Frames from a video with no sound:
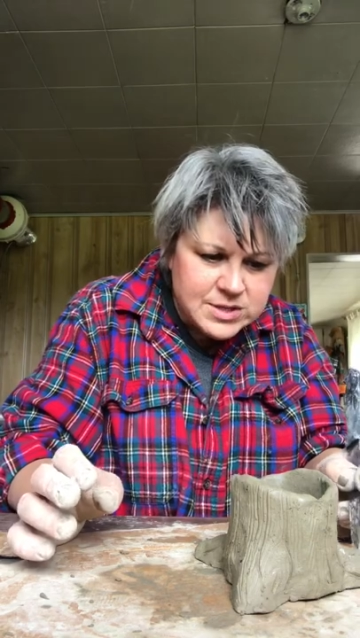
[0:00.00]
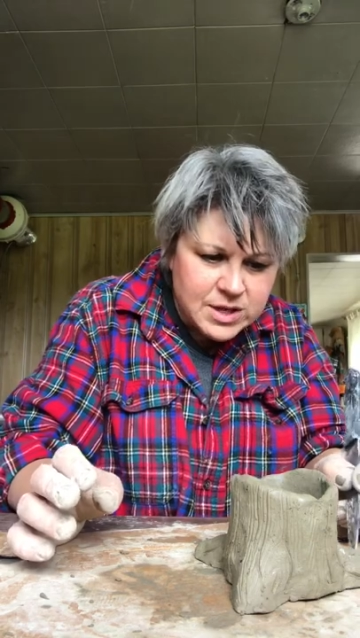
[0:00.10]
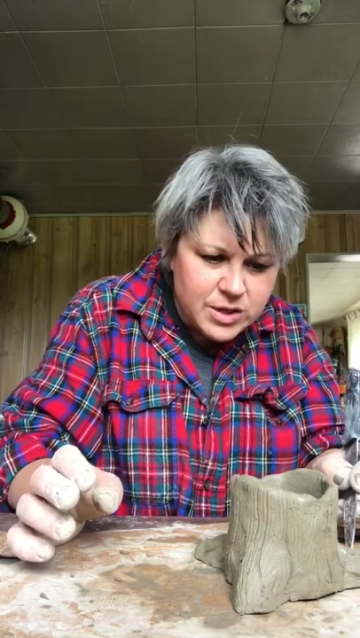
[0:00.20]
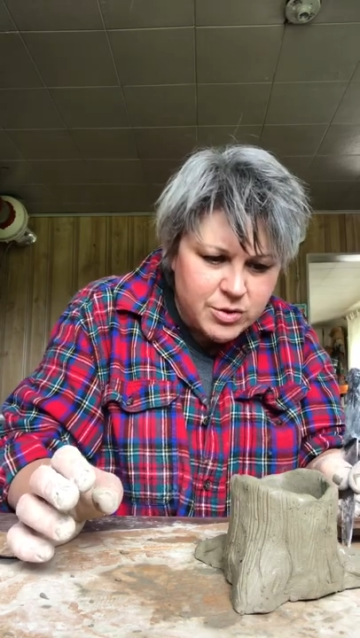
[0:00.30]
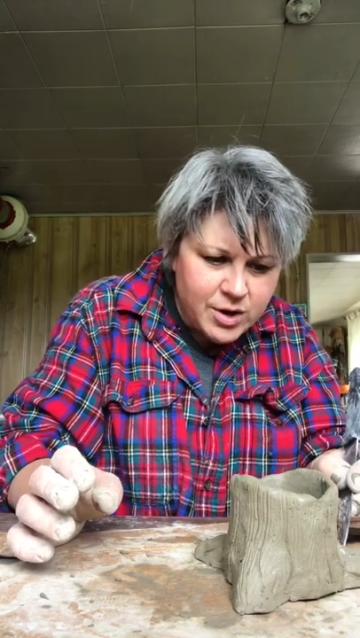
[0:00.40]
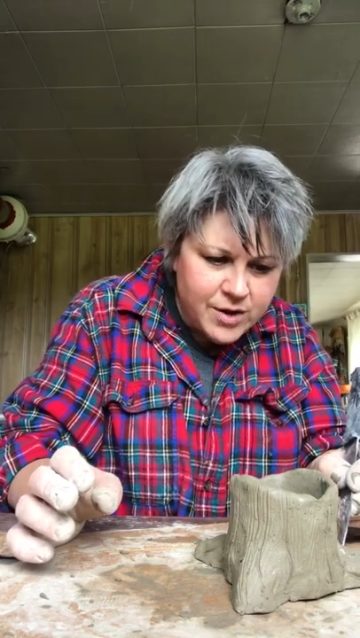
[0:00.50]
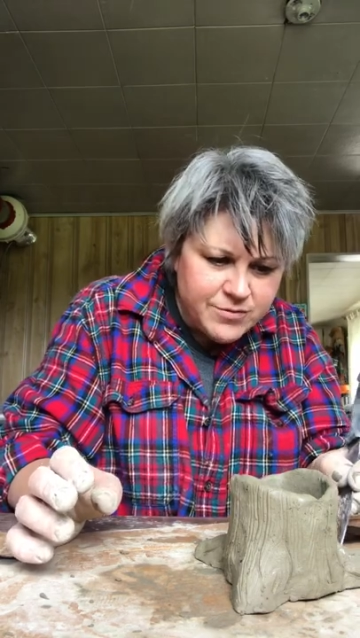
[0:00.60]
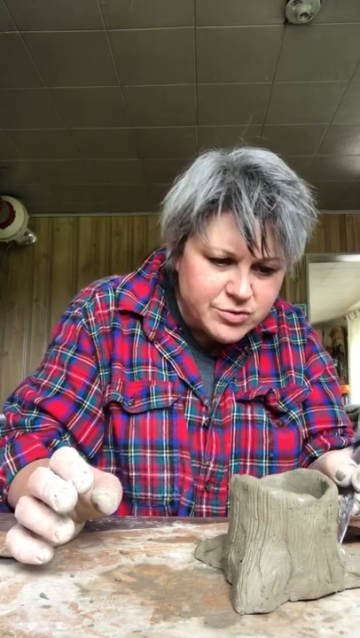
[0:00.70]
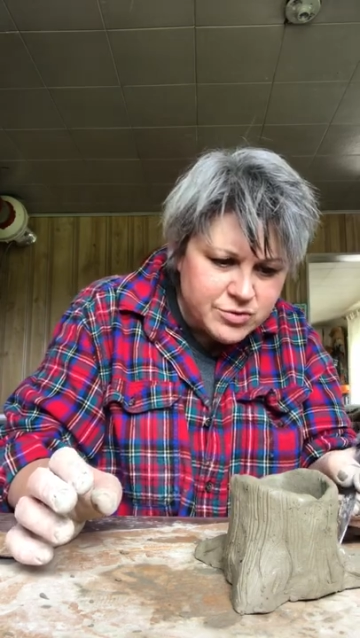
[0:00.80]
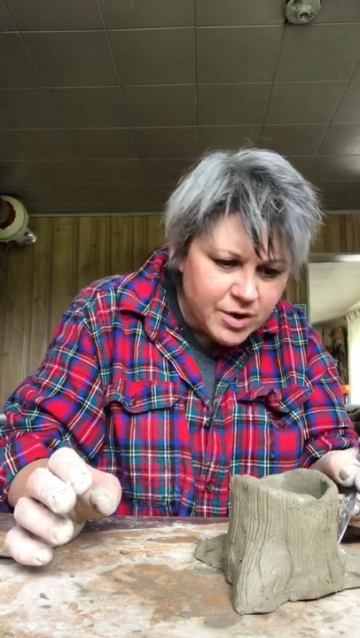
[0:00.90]
that you have
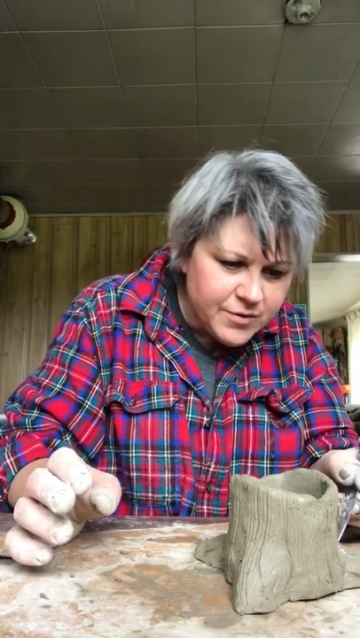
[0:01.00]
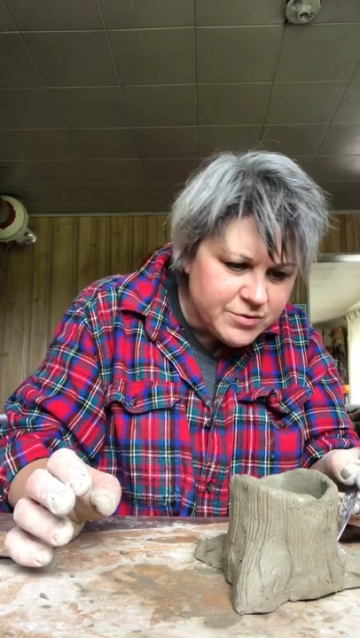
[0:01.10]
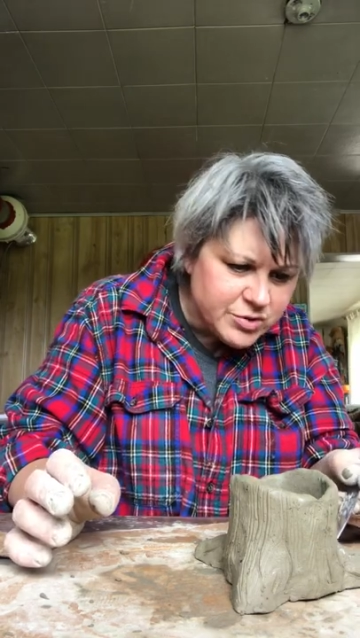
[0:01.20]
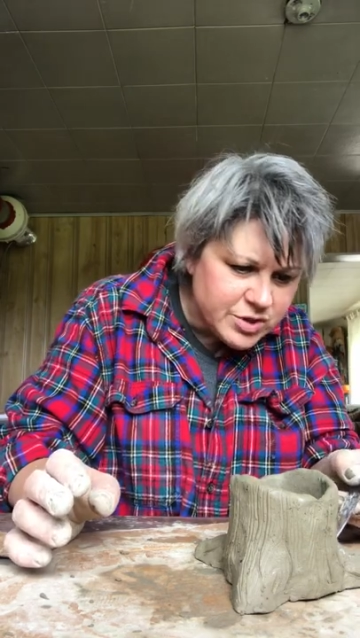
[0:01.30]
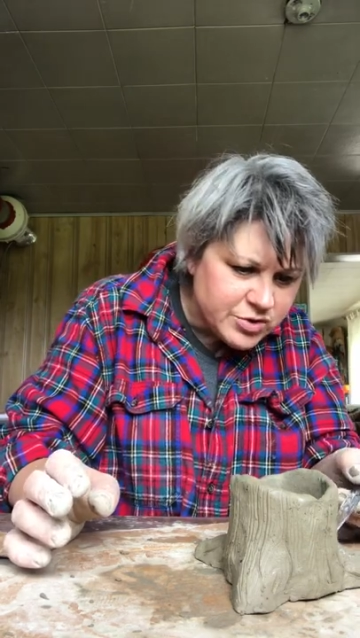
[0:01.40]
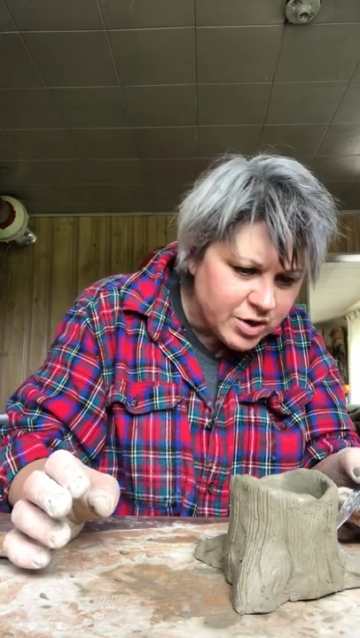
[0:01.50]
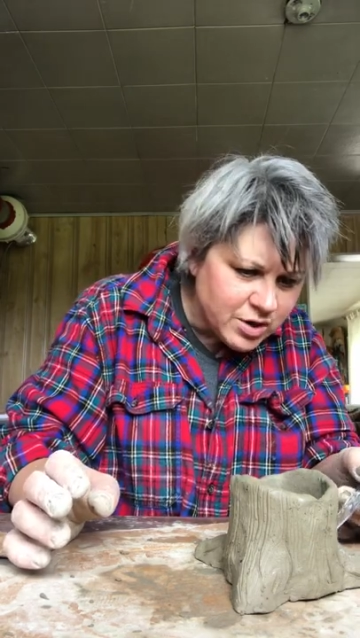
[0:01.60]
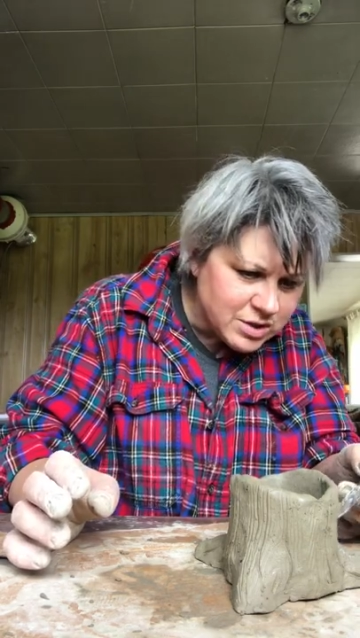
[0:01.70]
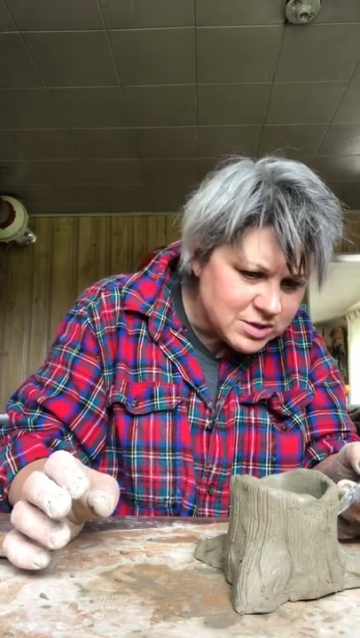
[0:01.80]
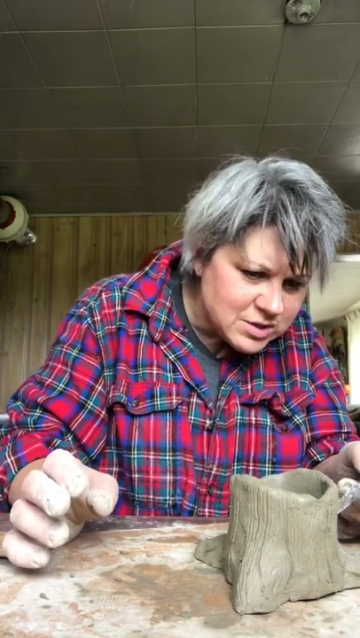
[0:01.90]
of tree
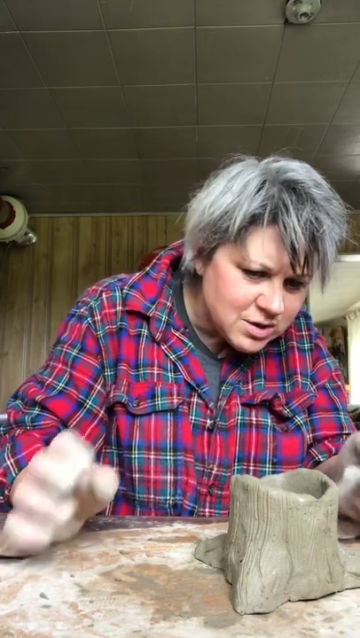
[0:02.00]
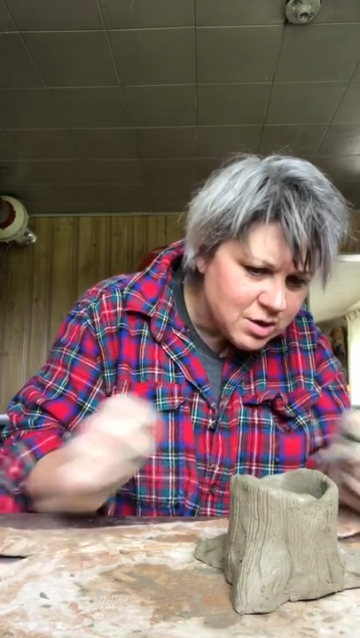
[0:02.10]
trunks